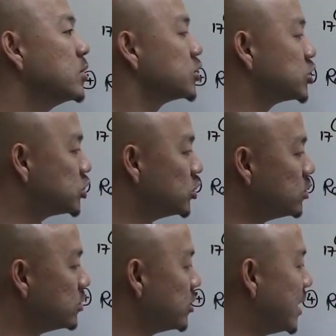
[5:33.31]

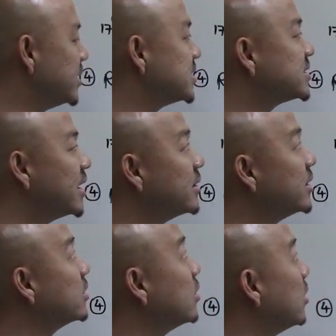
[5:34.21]
show your
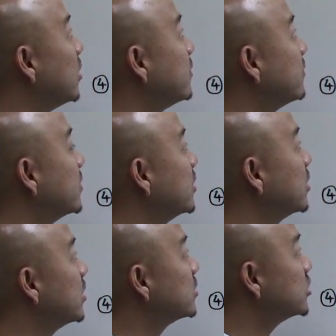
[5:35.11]
understanding of
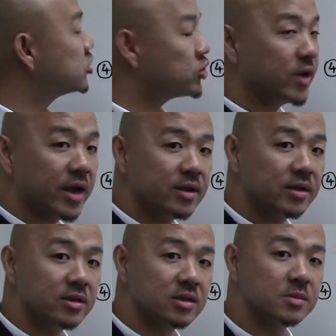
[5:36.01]
the
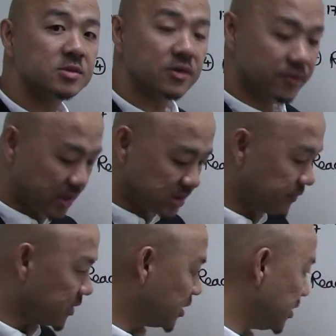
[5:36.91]
trend in terms of
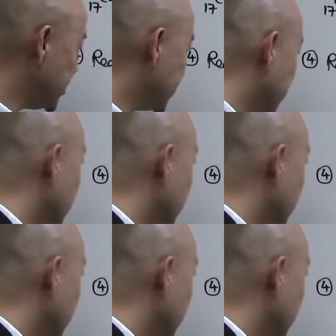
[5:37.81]
reactivity,